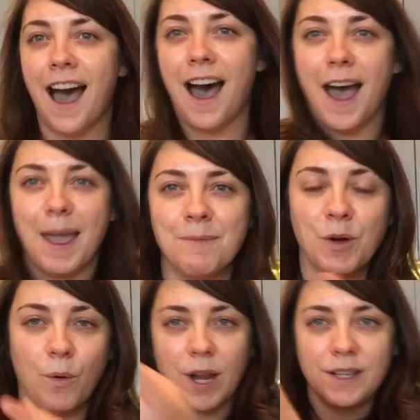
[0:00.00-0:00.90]
I'm
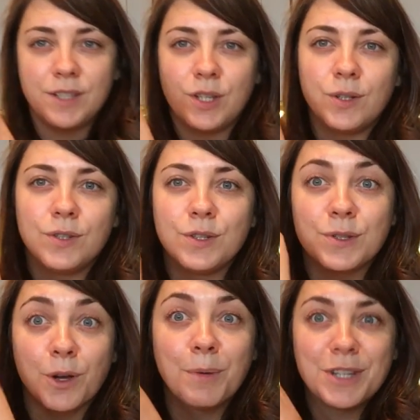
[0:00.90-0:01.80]
going to do
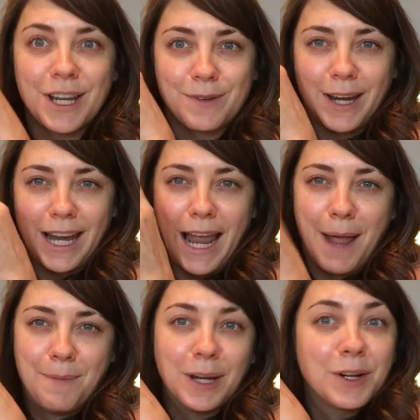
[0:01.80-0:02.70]
sober January.
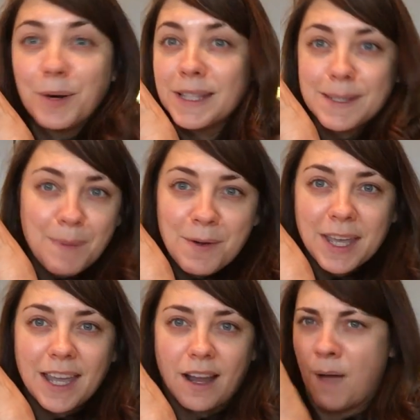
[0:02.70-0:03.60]
I'm gonna quit
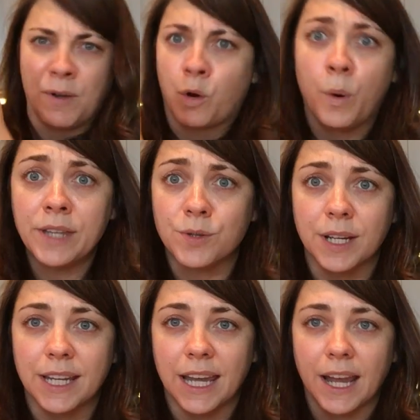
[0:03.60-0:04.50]
smoking. I'm gonna quit
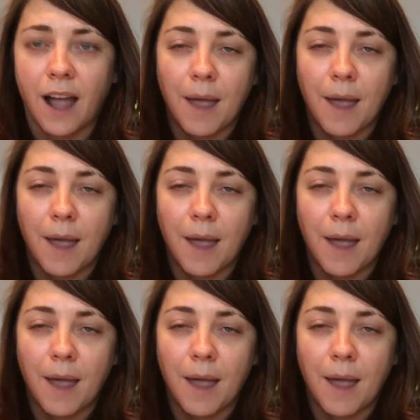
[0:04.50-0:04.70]
drinking.